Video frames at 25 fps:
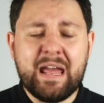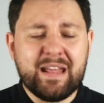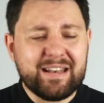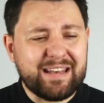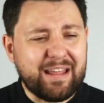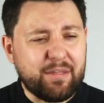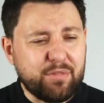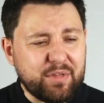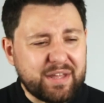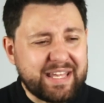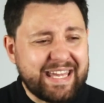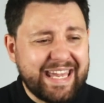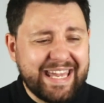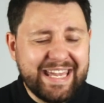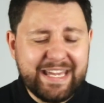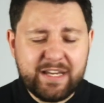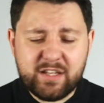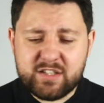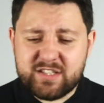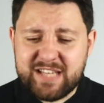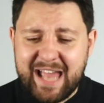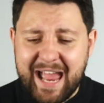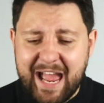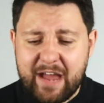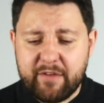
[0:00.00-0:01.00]
Now, the key
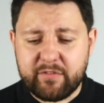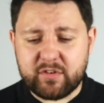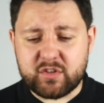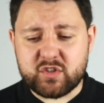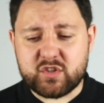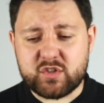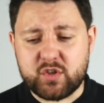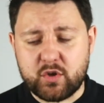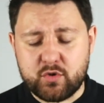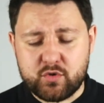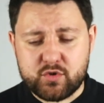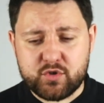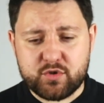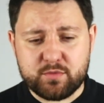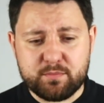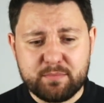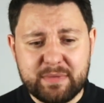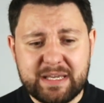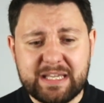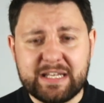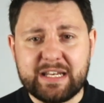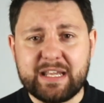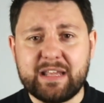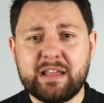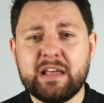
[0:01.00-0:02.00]
to having social
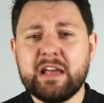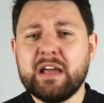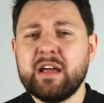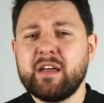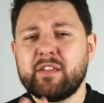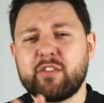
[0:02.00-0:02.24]
media,